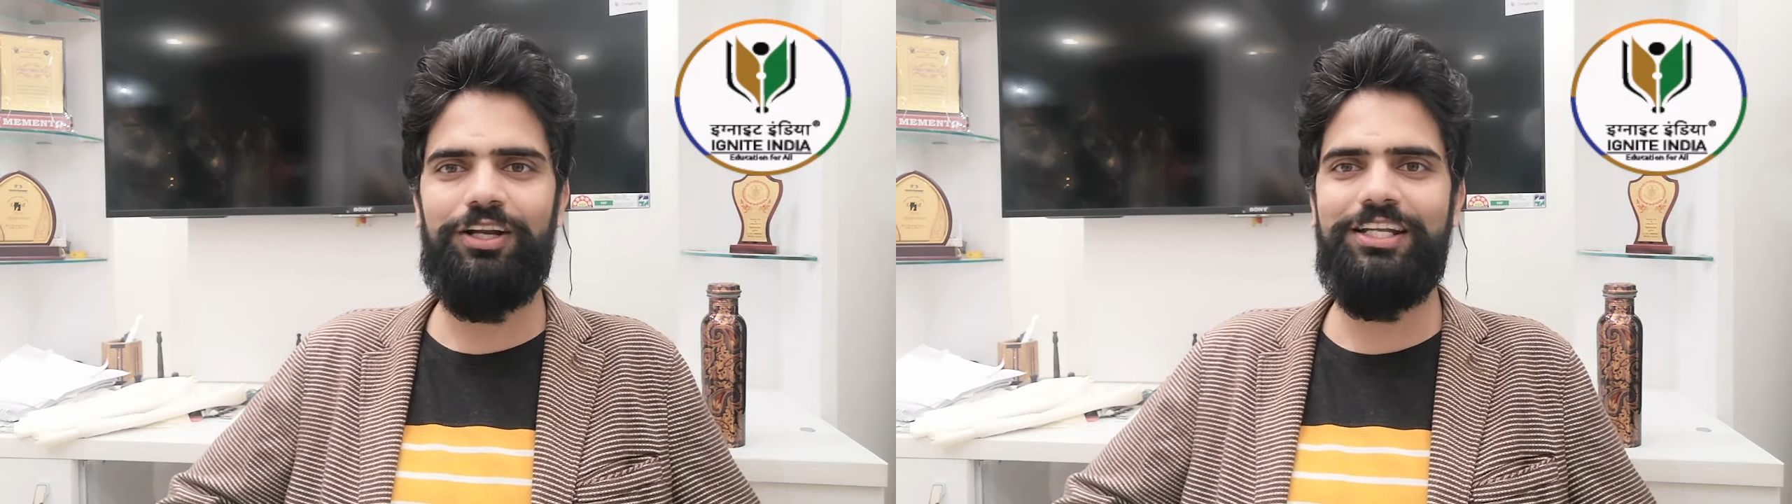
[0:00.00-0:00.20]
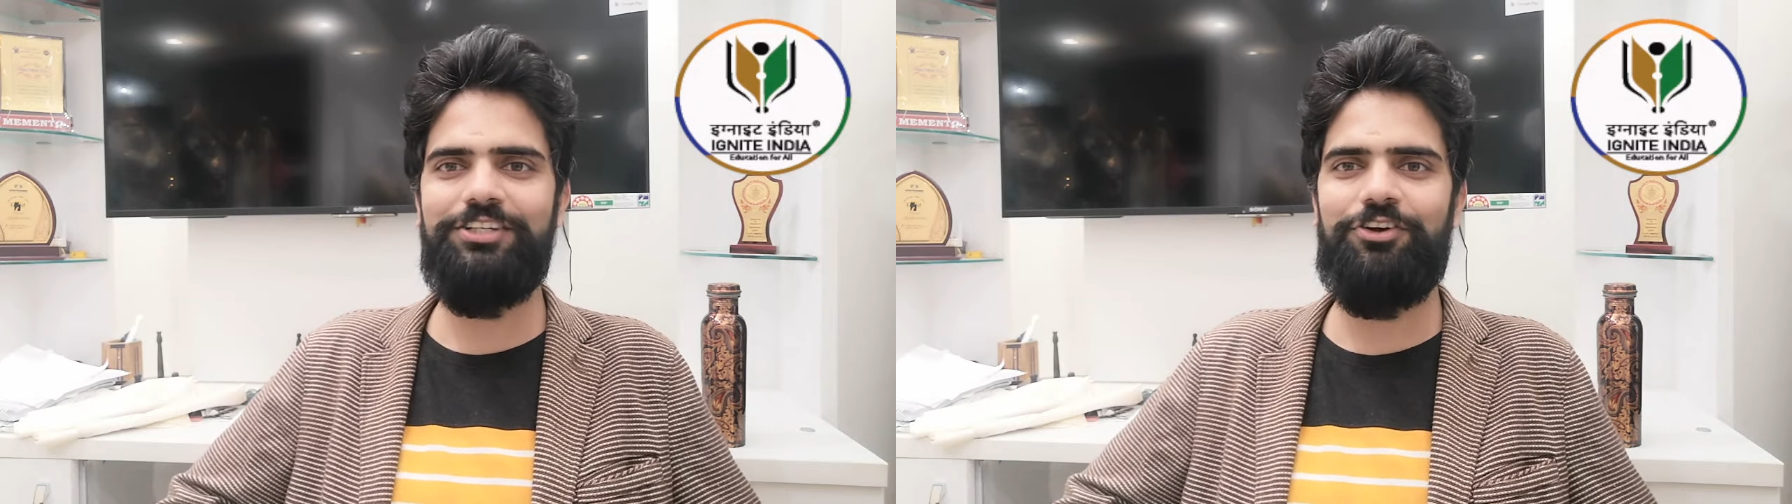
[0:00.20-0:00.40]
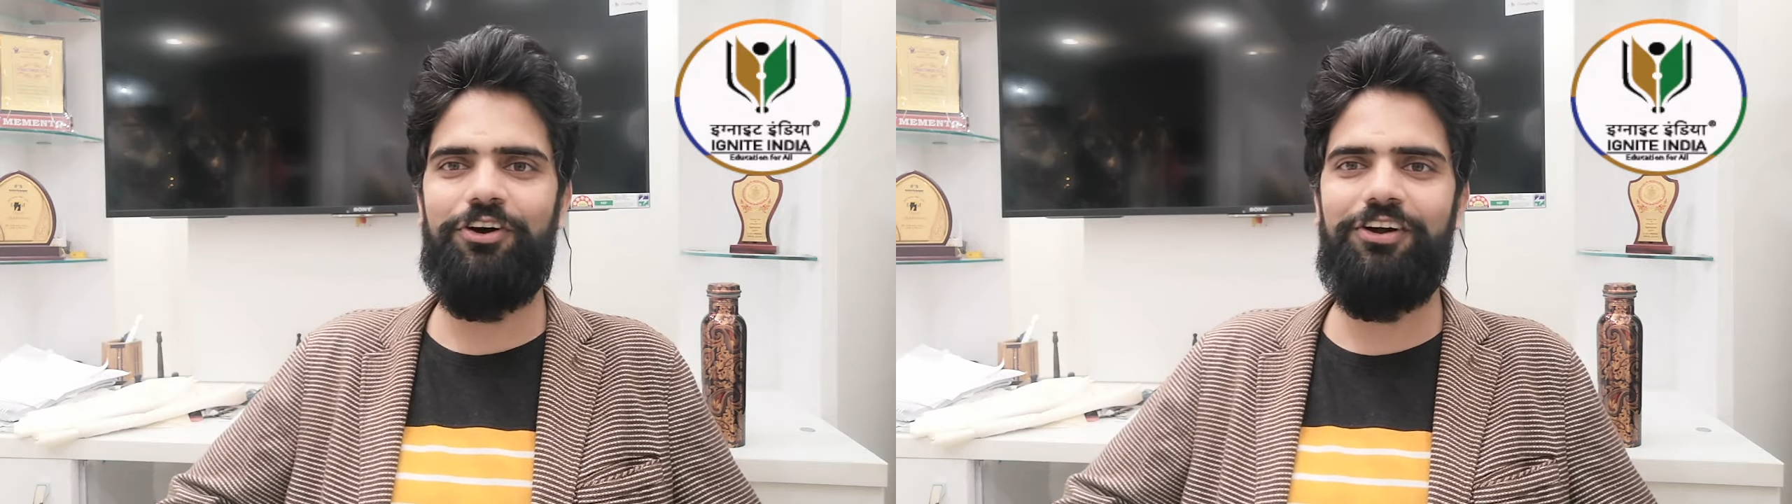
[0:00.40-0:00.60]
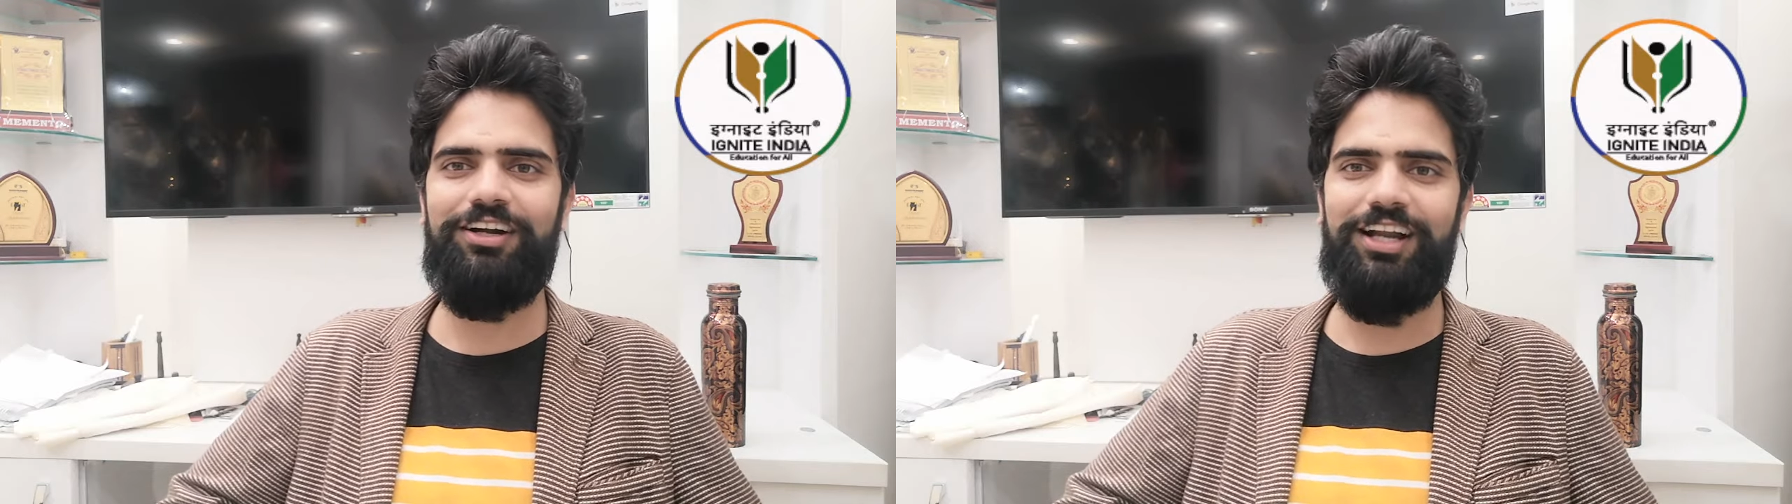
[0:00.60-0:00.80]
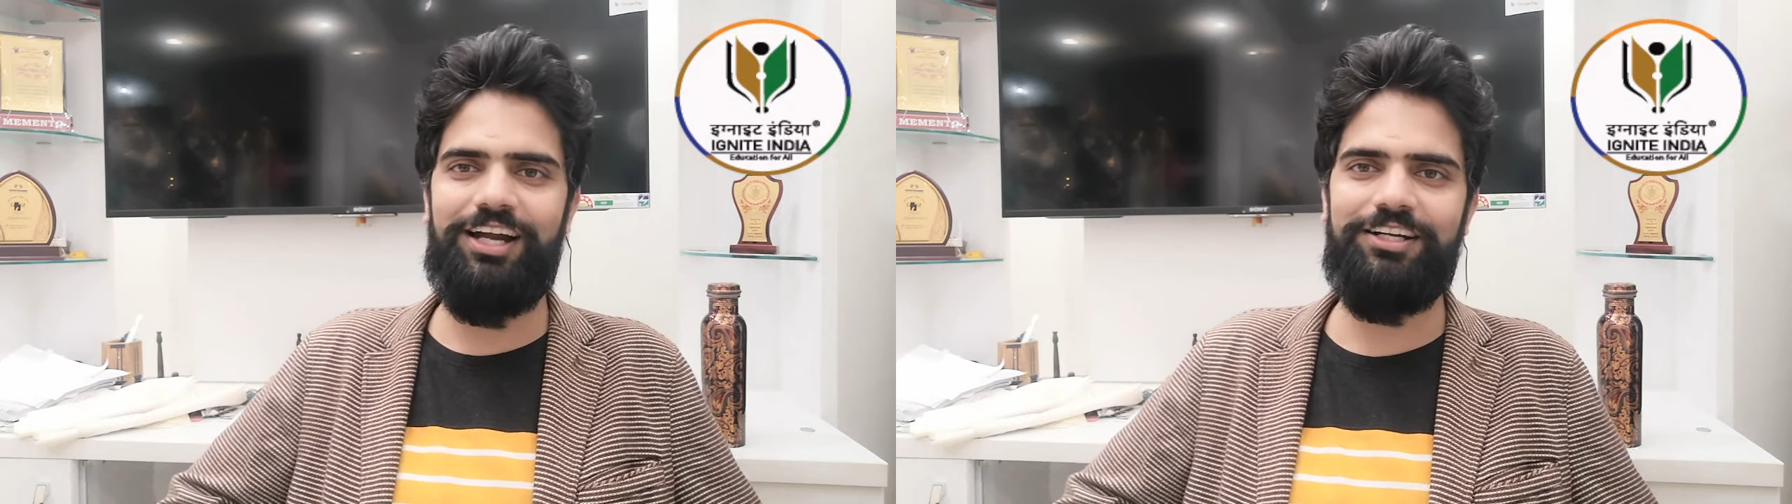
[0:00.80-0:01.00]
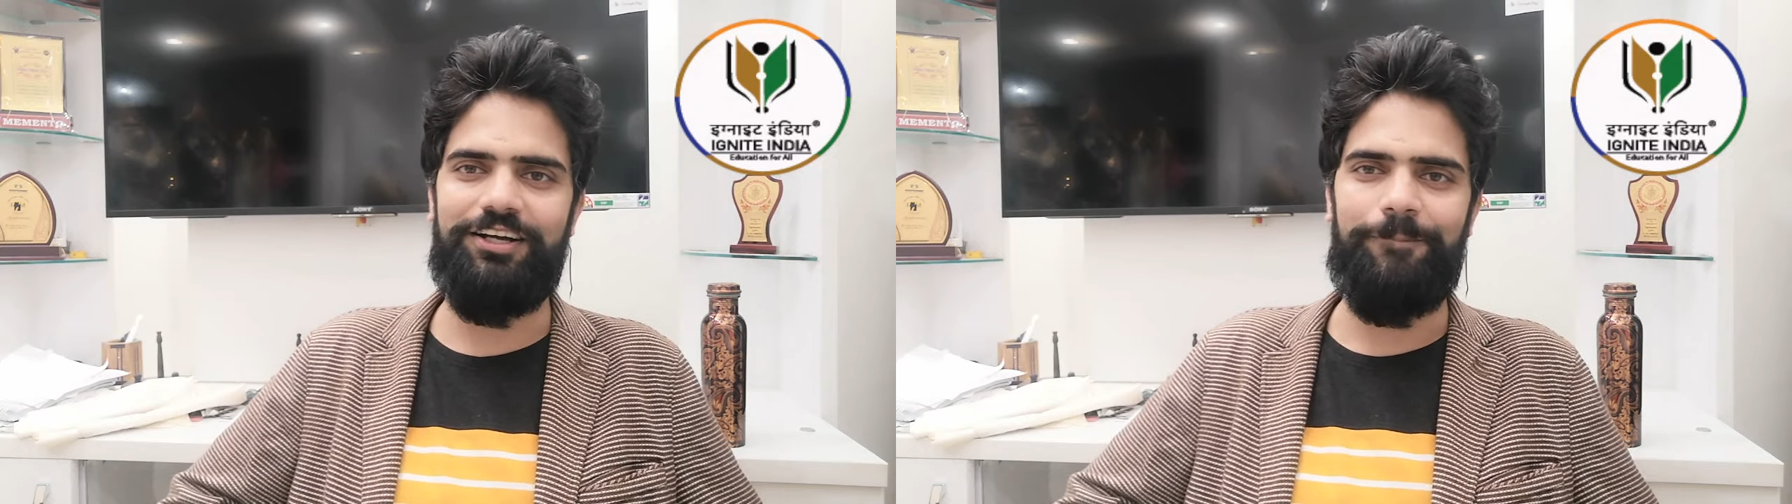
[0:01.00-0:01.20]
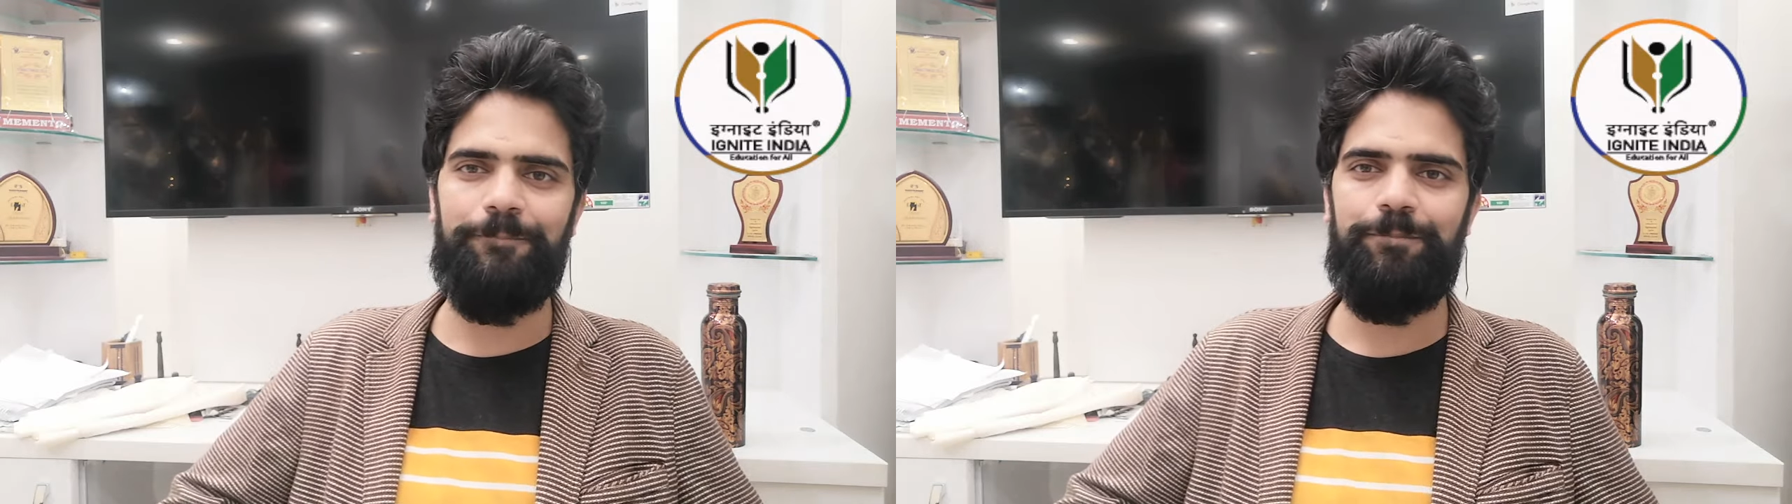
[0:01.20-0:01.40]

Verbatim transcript: college or NATA.